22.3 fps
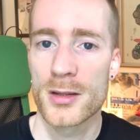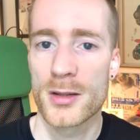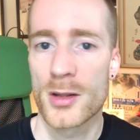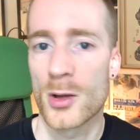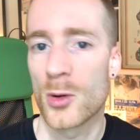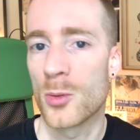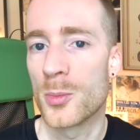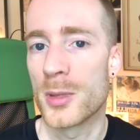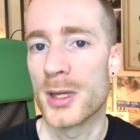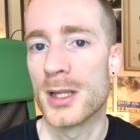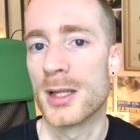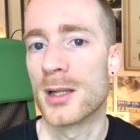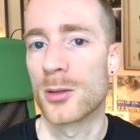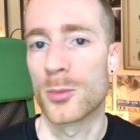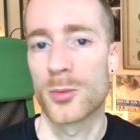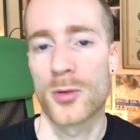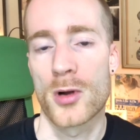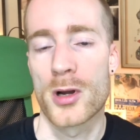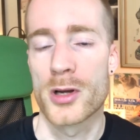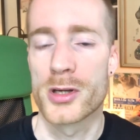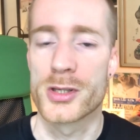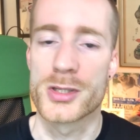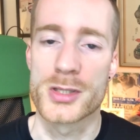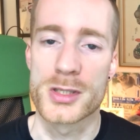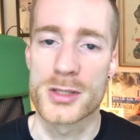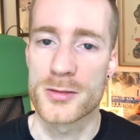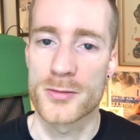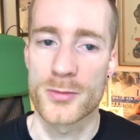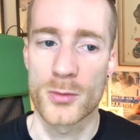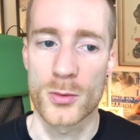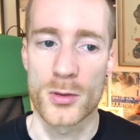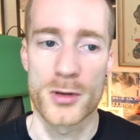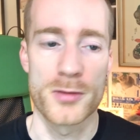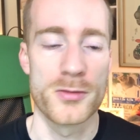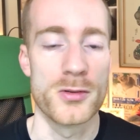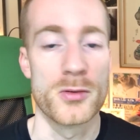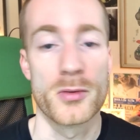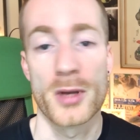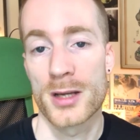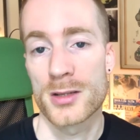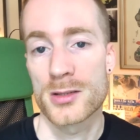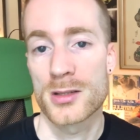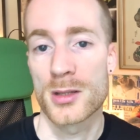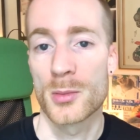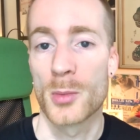there will be little prizes for if you
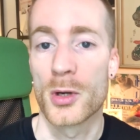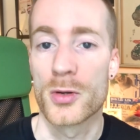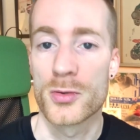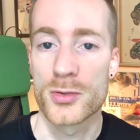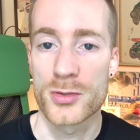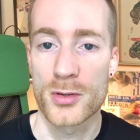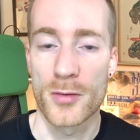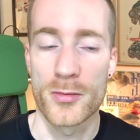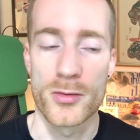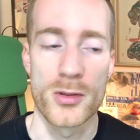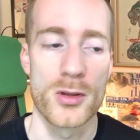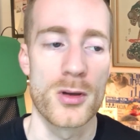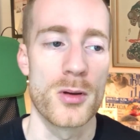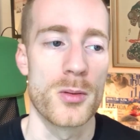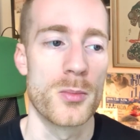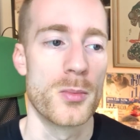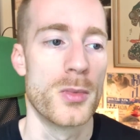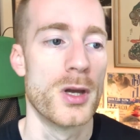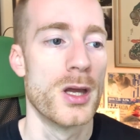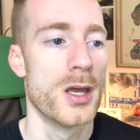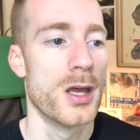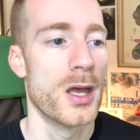catch the most of them,